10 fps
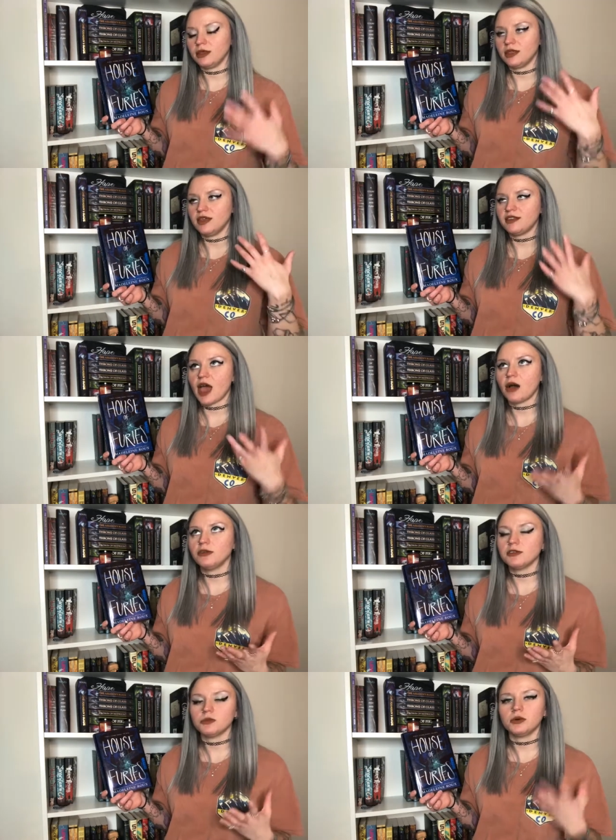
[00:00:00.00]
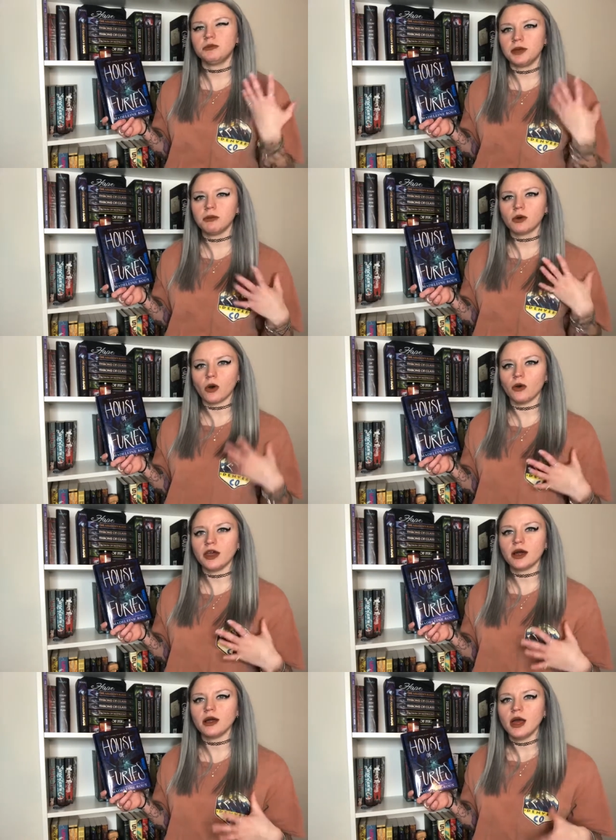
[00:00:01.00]
this house when people go
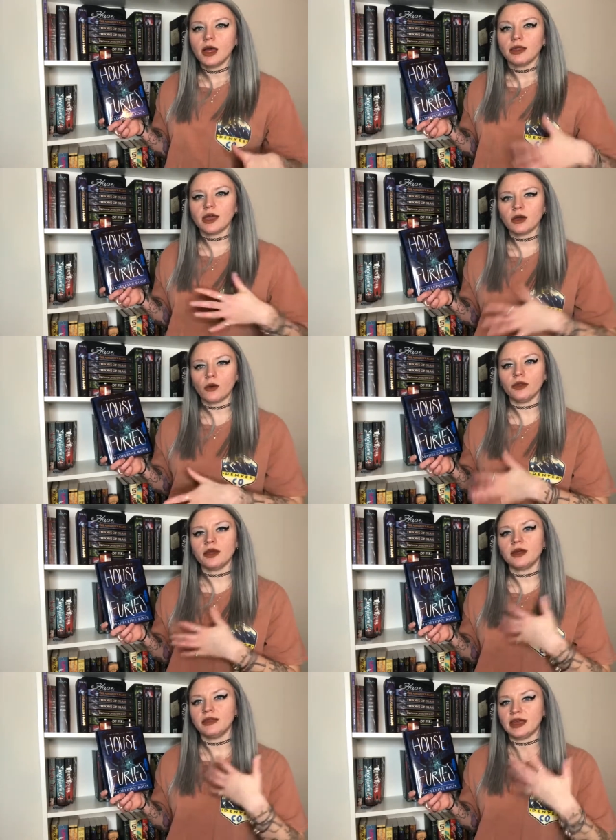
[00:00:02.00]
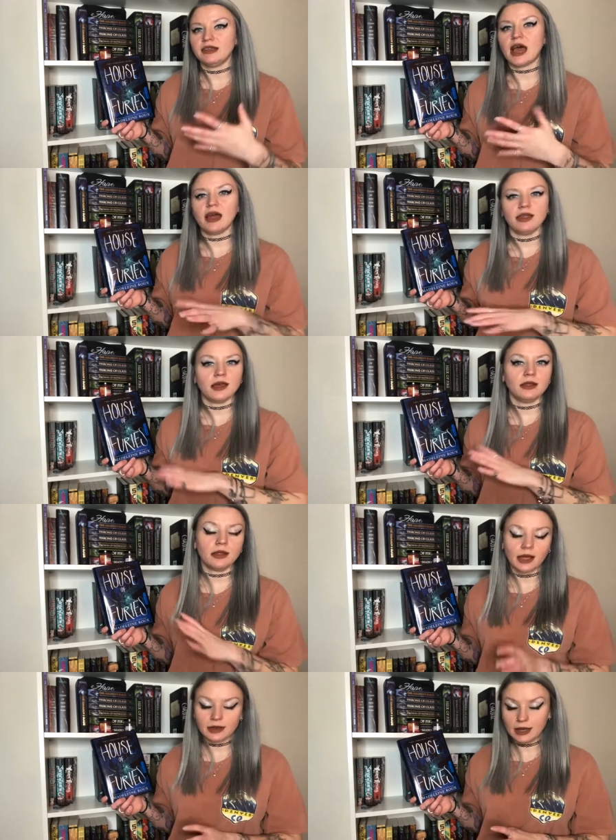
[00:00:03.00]
there they go there and they die they
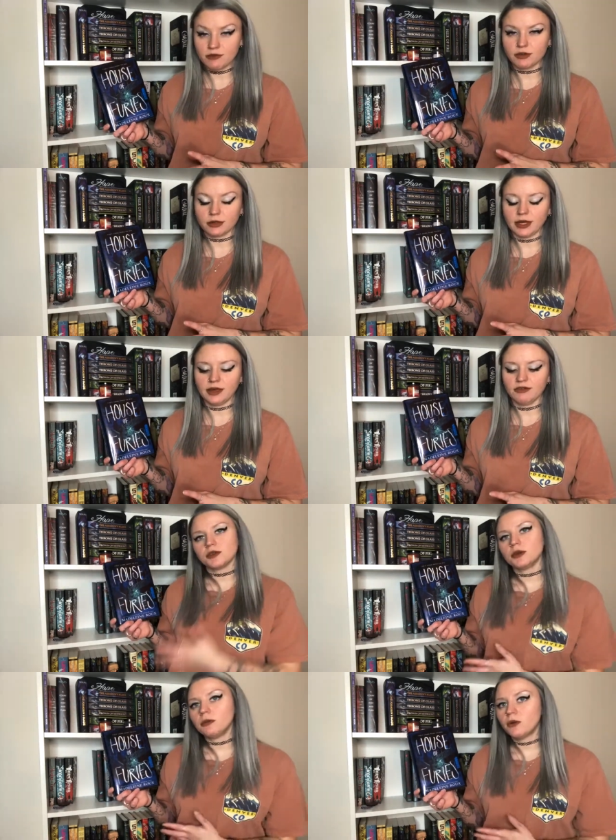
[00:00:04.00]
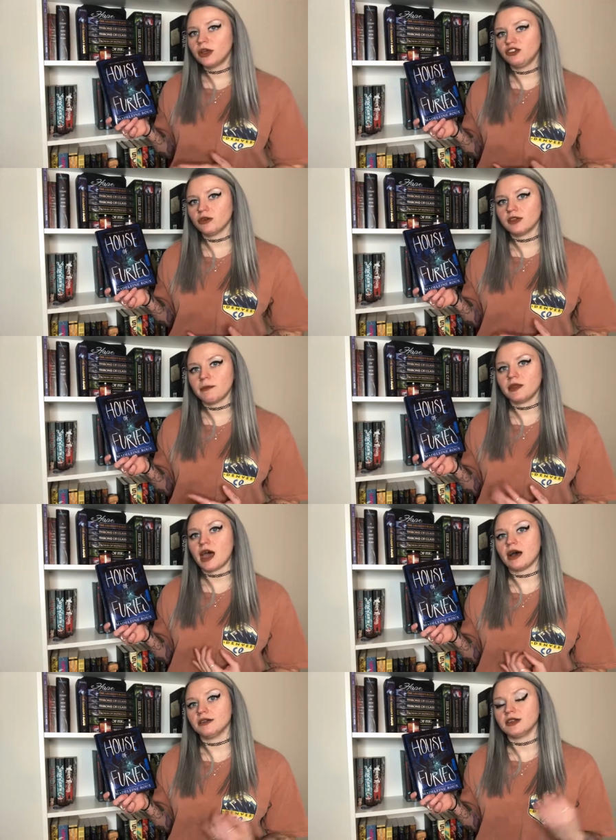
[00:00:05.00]
like never leave this little boy shows up at the
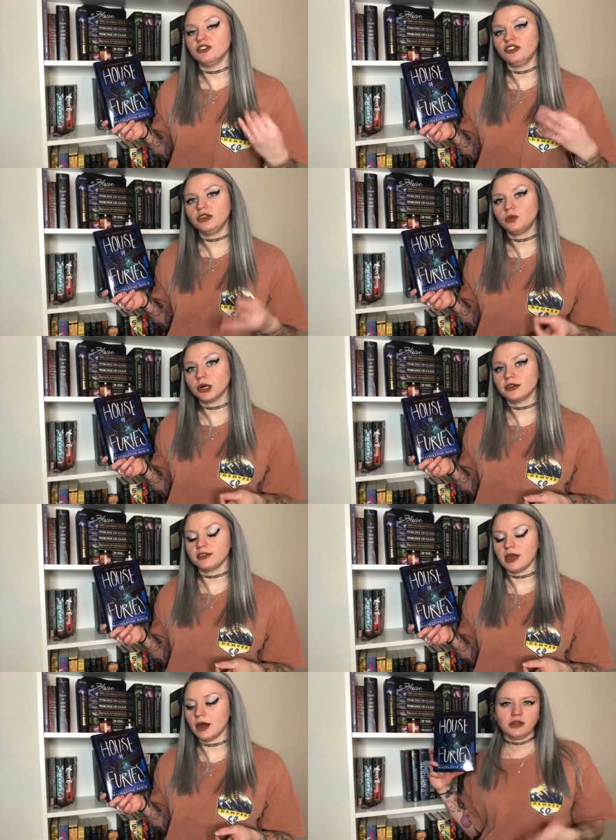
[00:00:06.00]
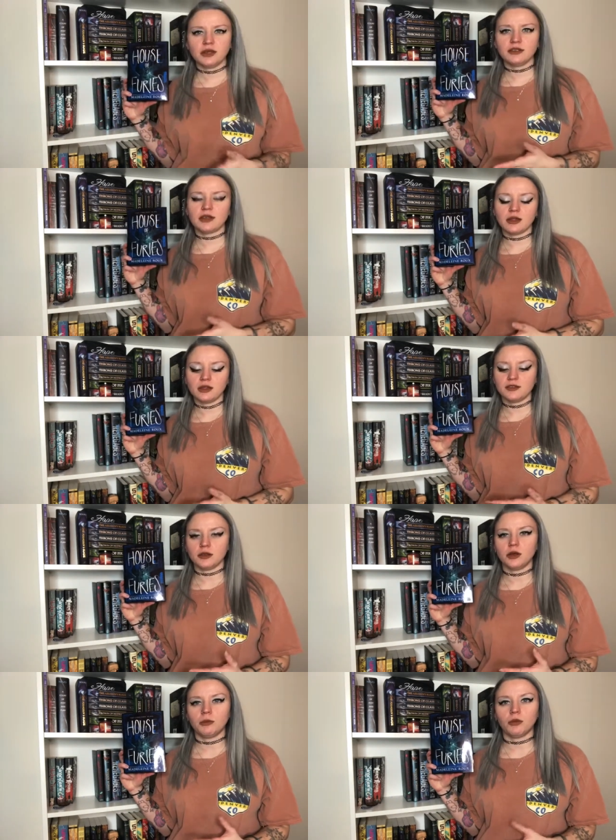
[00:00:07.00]
house and she works there she thinks that this
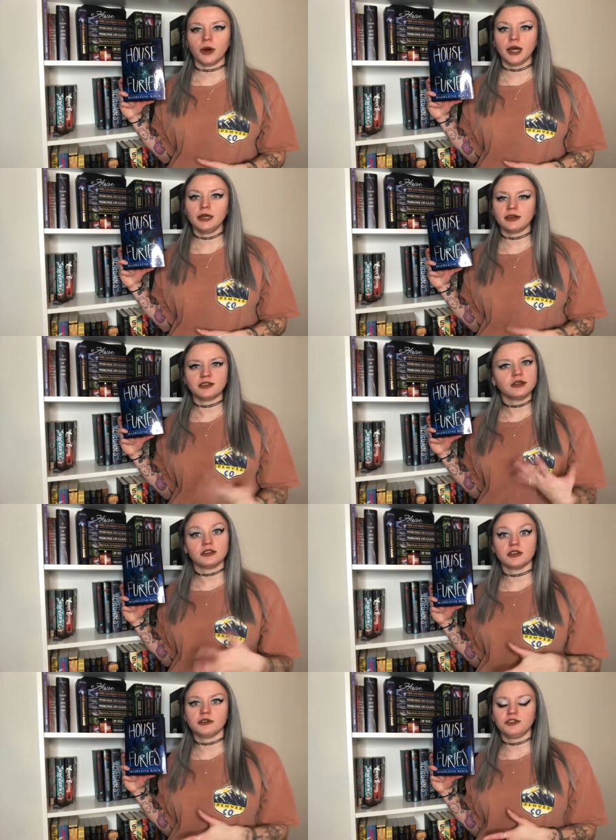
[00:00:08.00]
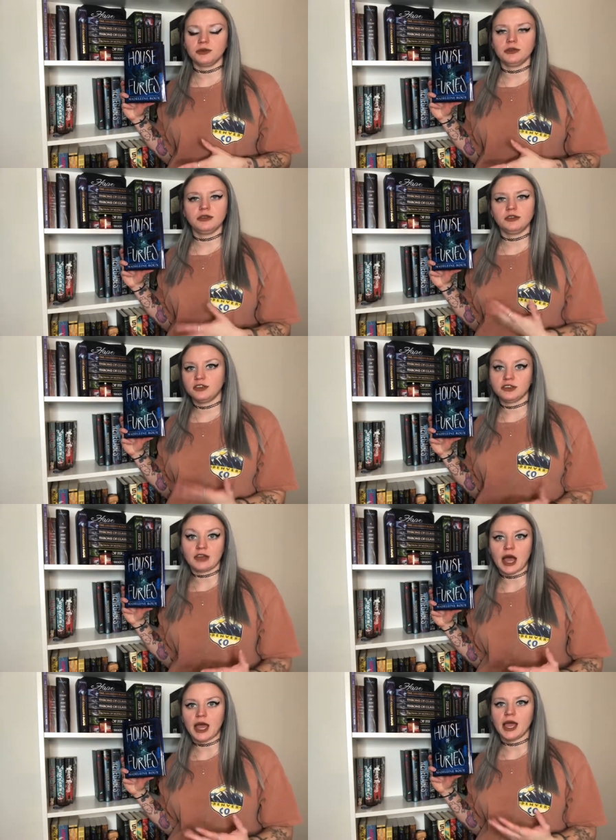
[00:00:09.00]
little boy doesn't deserve to to
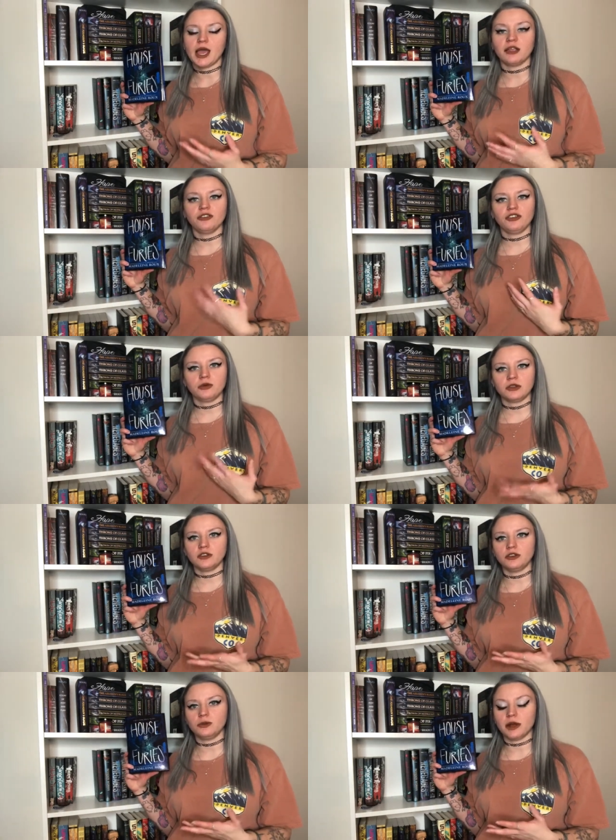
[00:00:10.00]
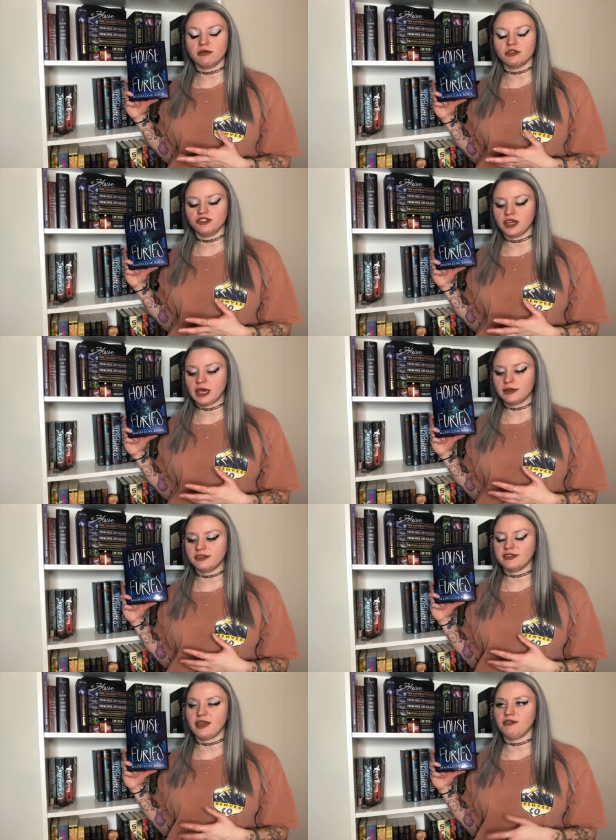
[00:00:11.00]
die and she wants to do whatever she can
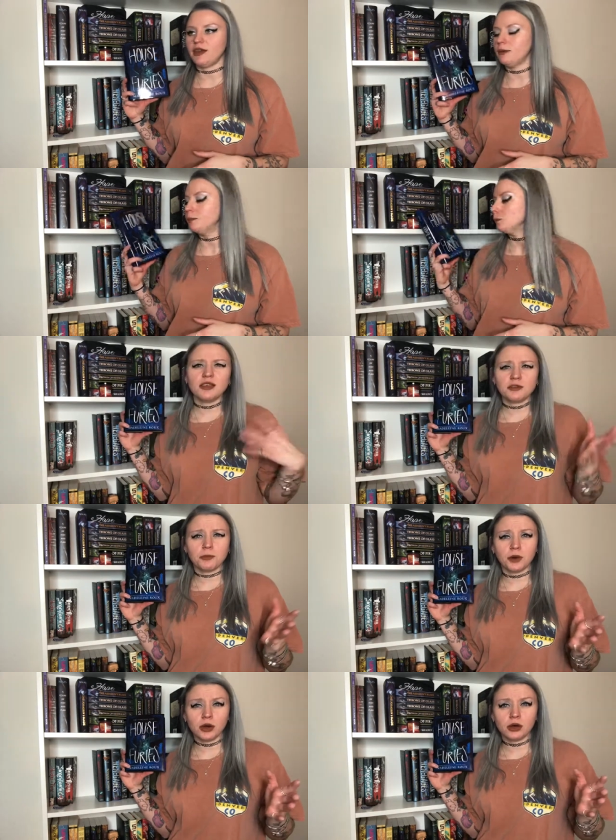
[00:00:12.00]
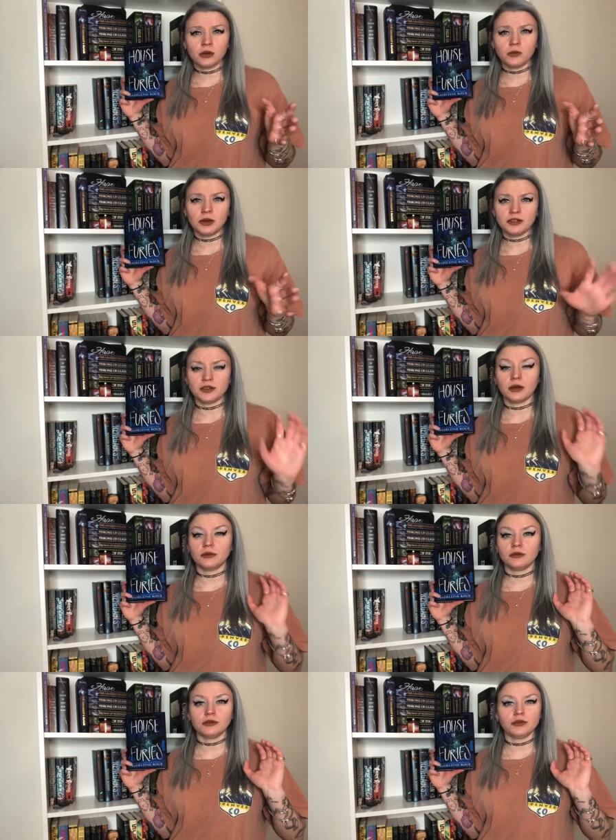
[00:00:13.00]
to save him this book was
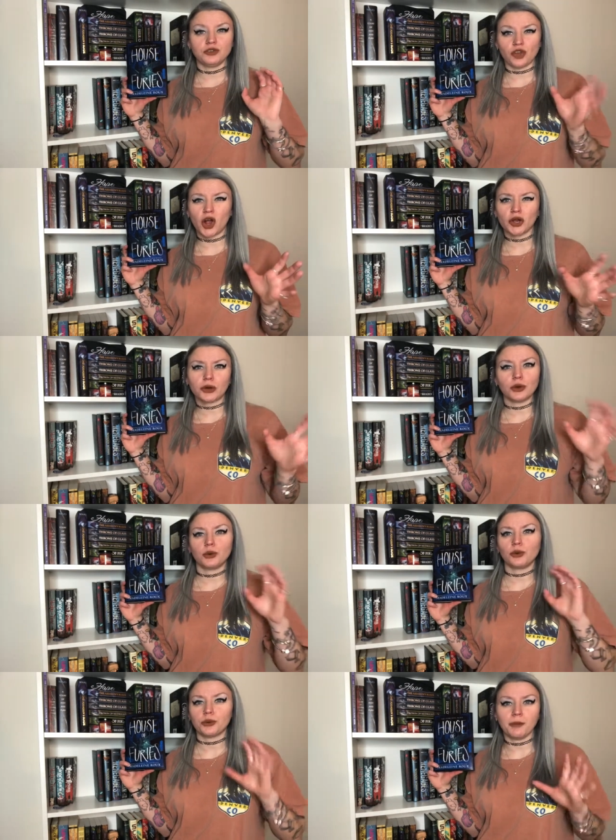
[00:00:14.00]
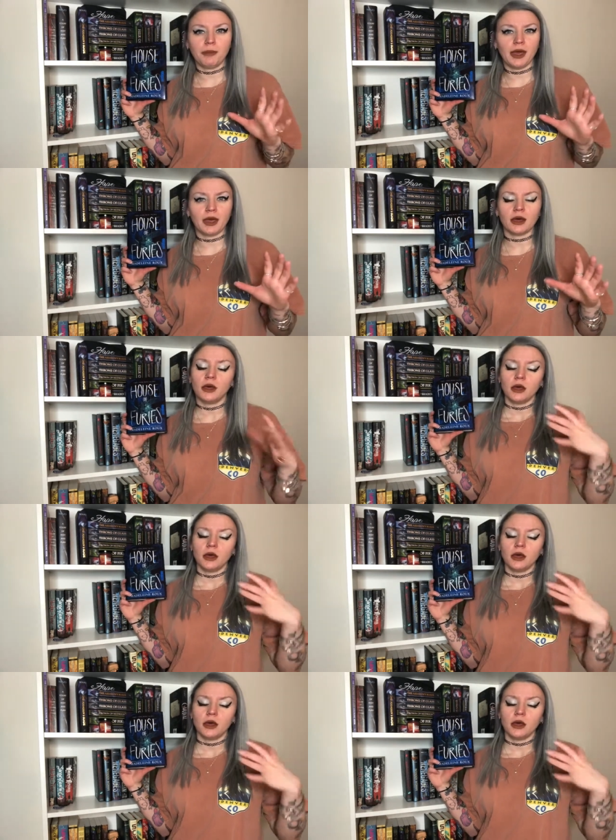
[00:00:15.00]
dark gripping